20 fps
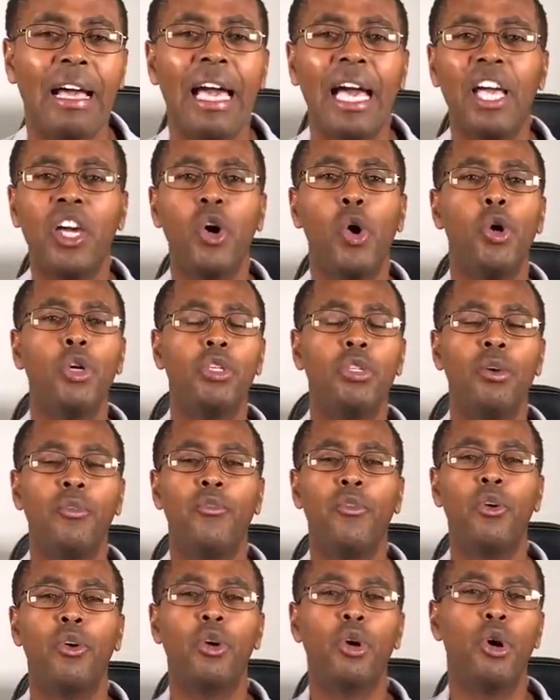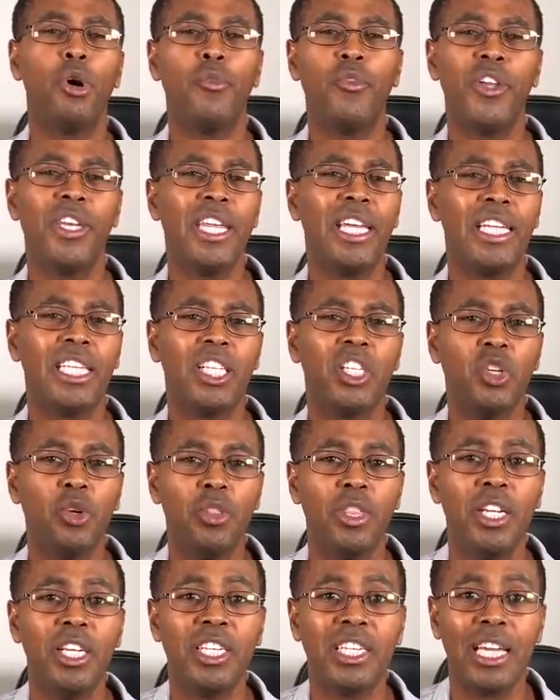guy calls you for coffee date two,
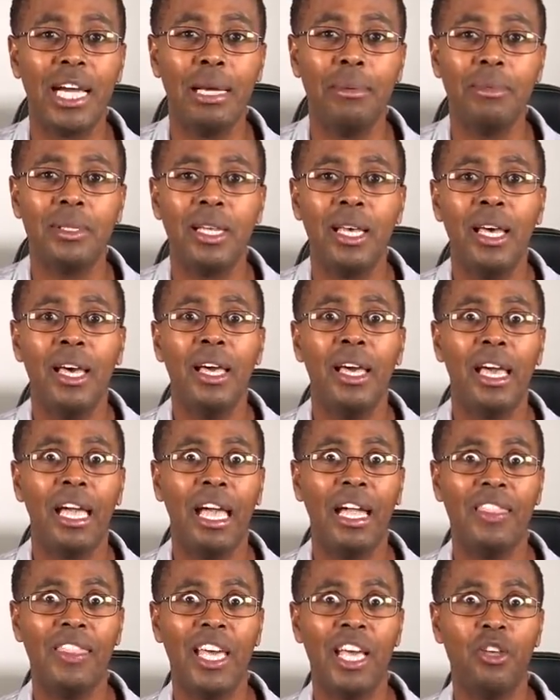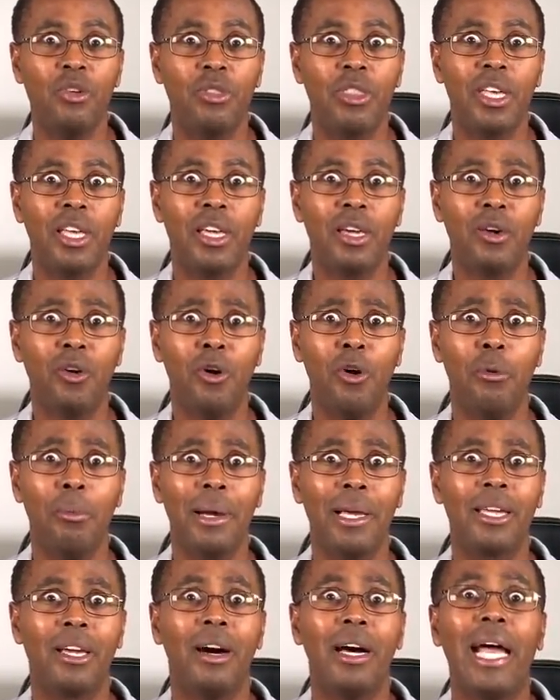three times and then you think, oh
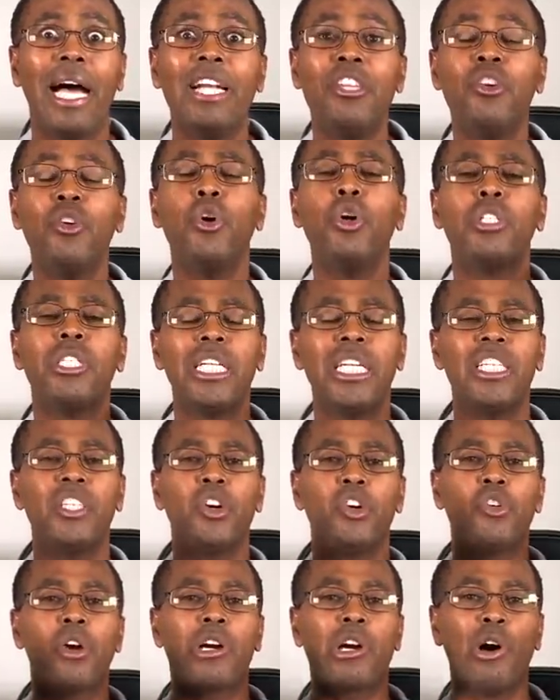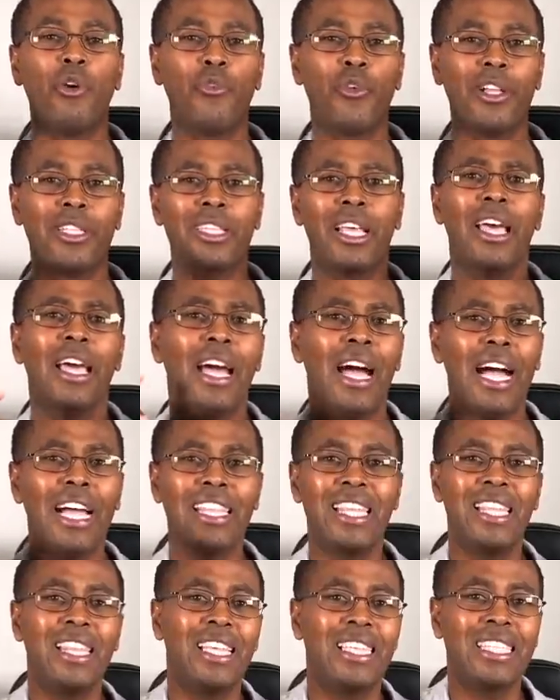my god, and you go telling all your girlfriends, I
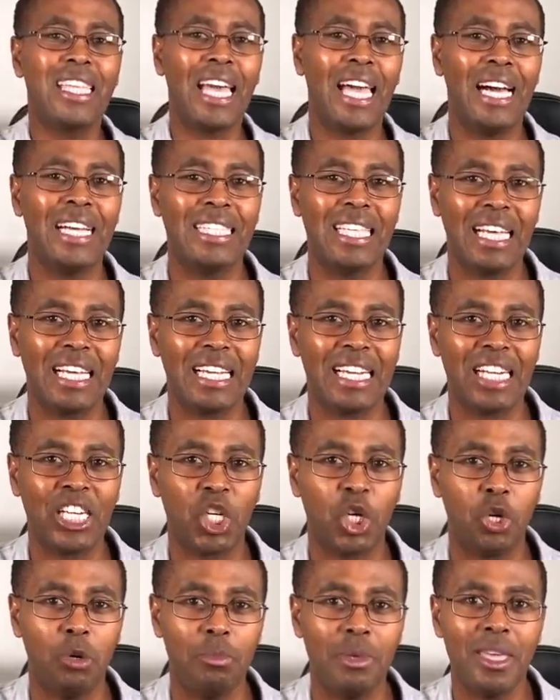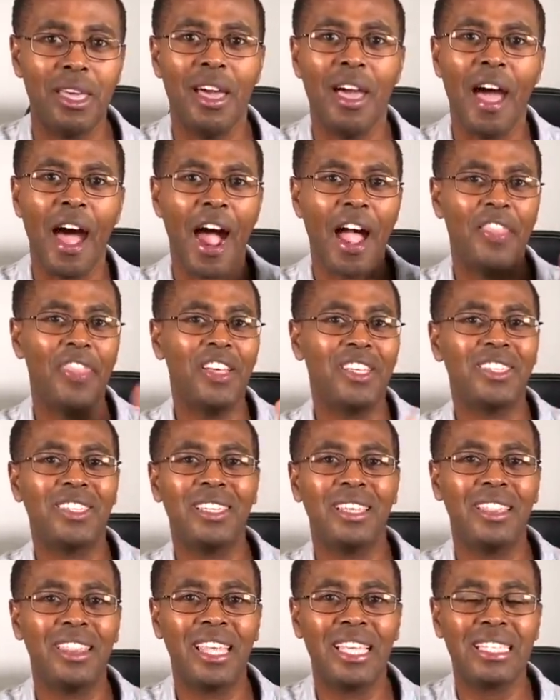think this guy has a crush on me. I this
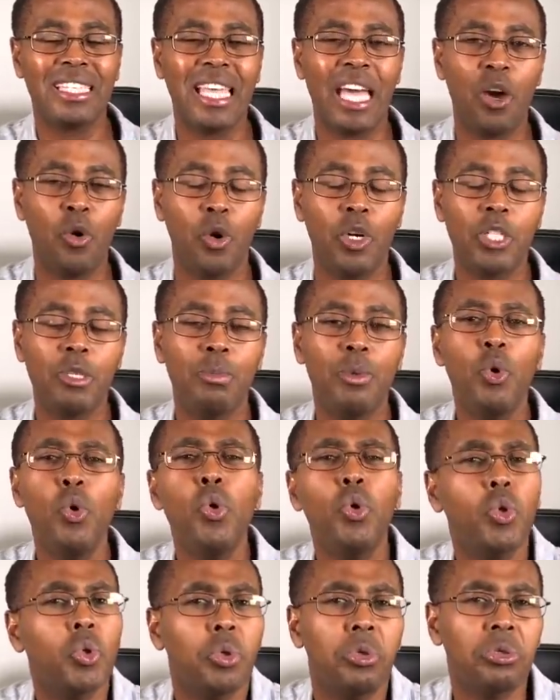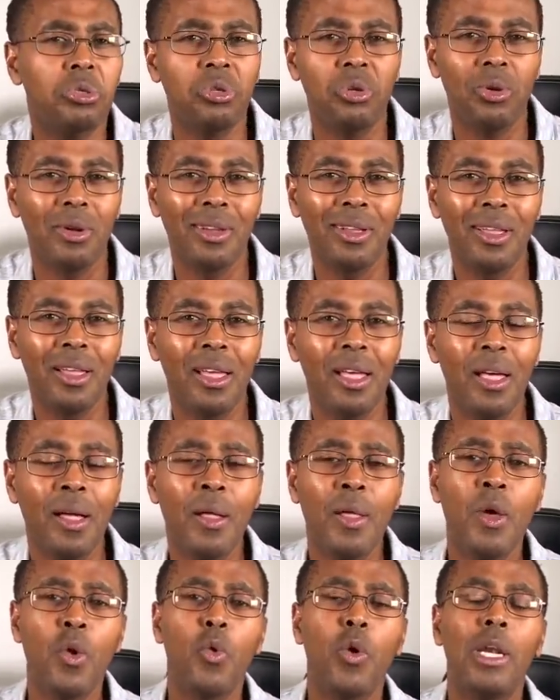this guy wants me. Who told you?
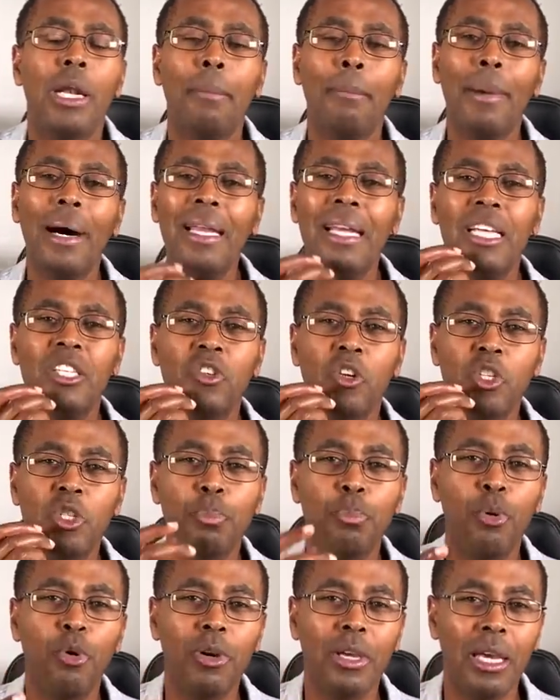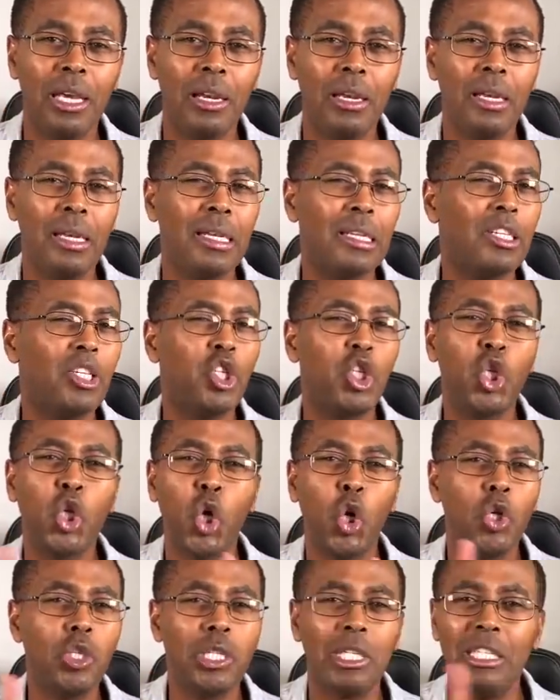When a man has not spoken,
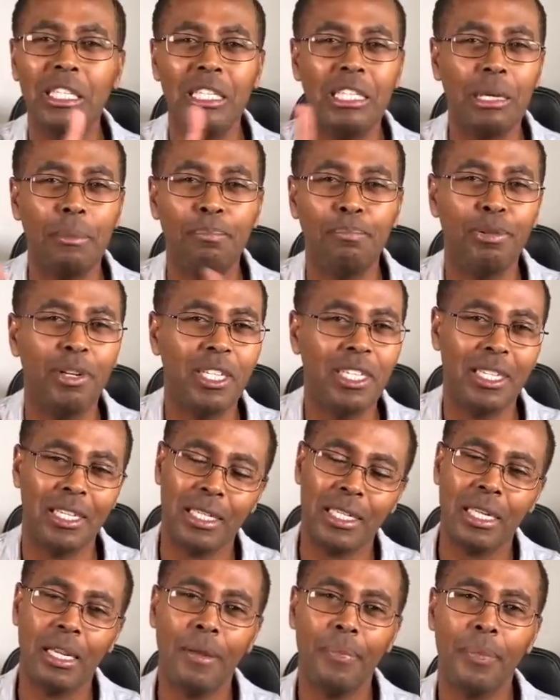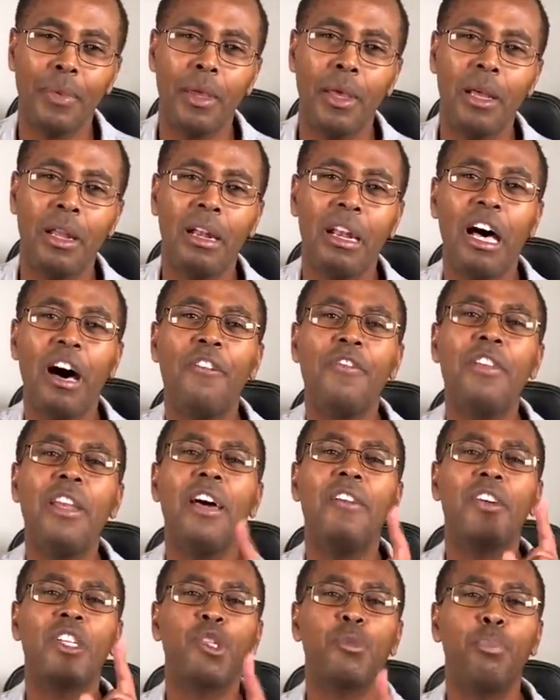don't interpret it. Love
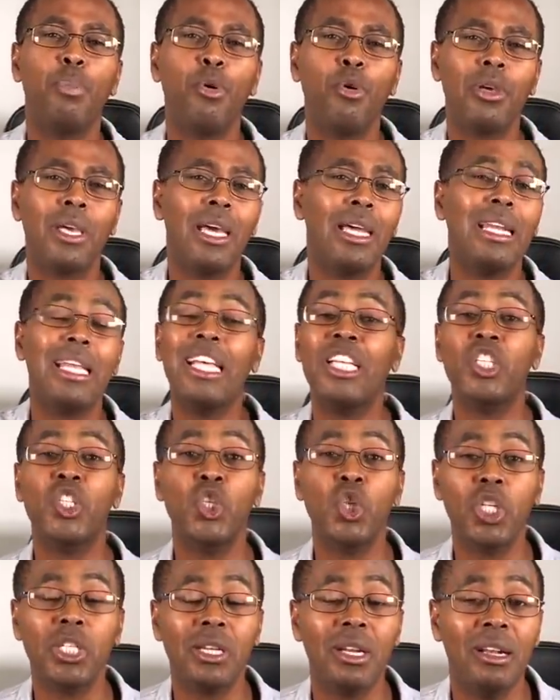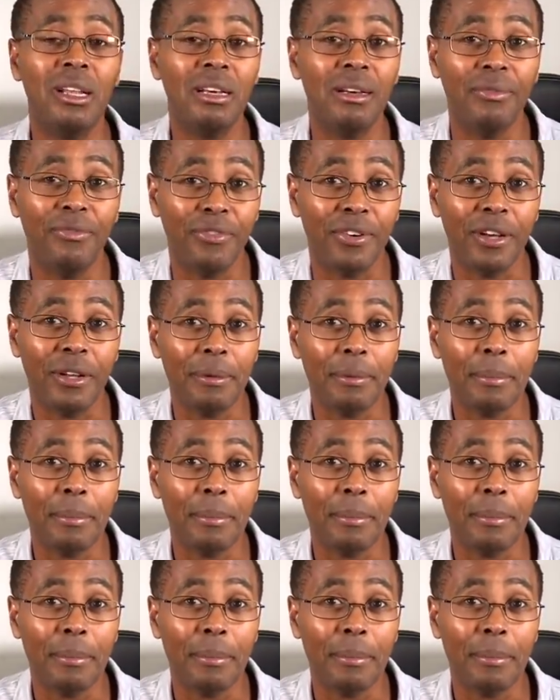never spoken is not love.